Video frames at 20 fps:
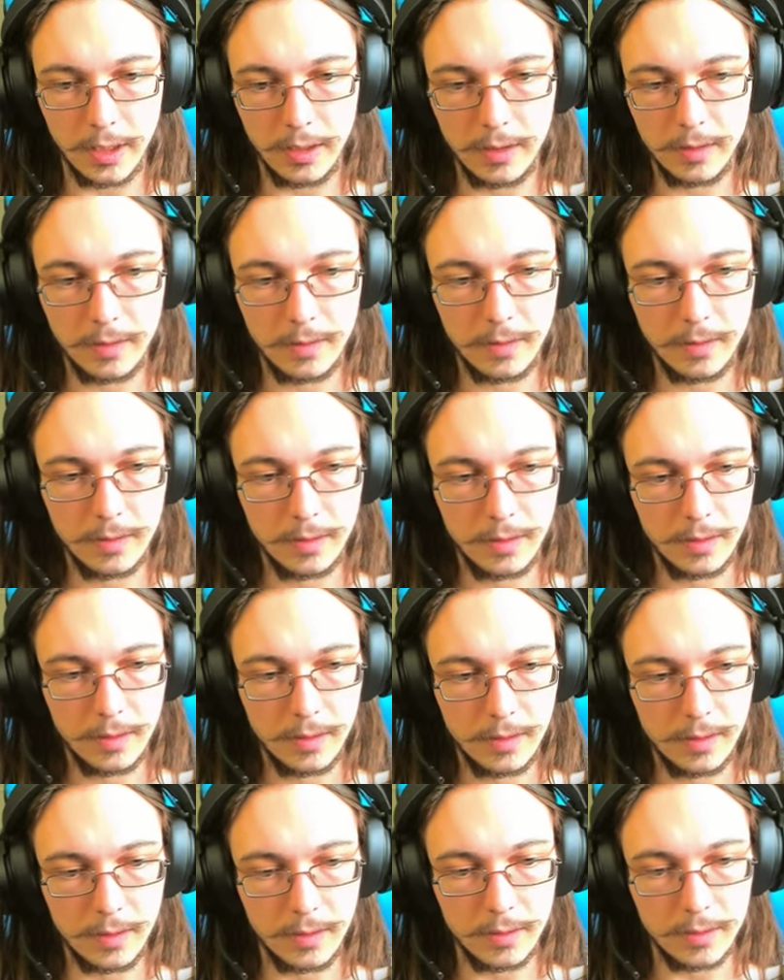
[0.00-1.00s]
it.
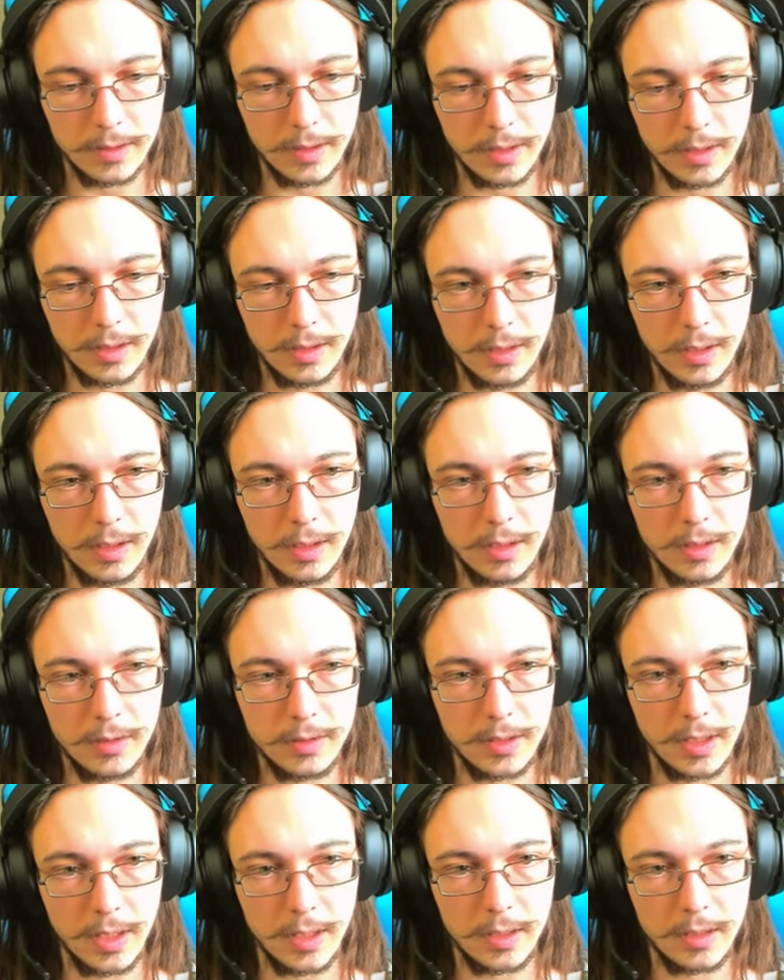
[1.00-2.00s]
There's that, and
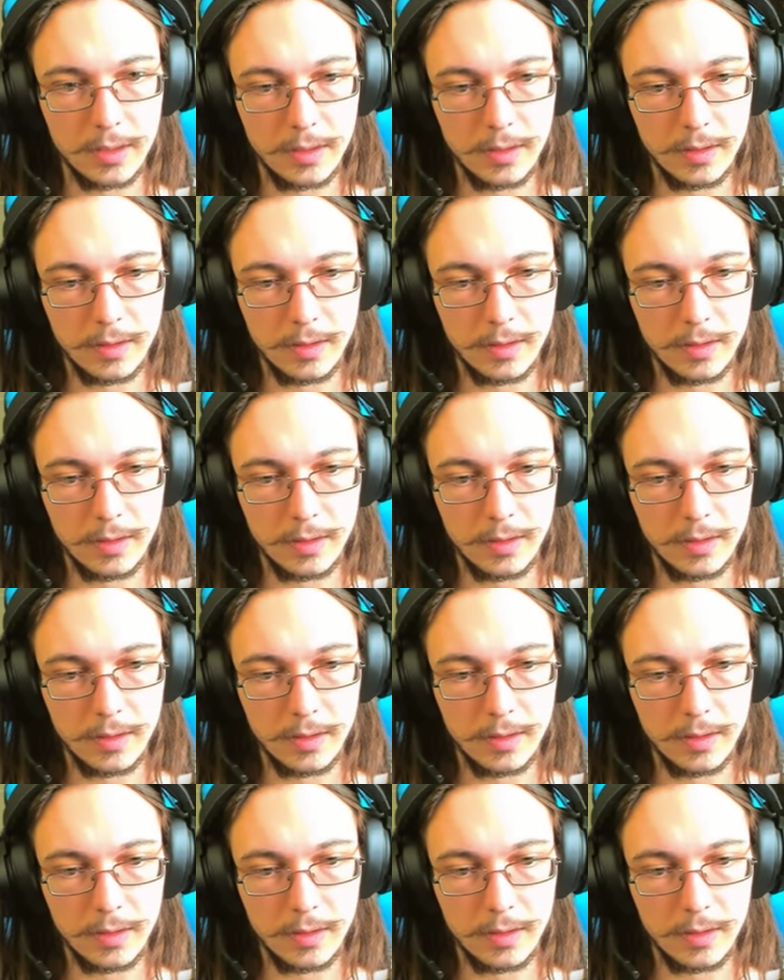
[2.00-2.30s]
there's that.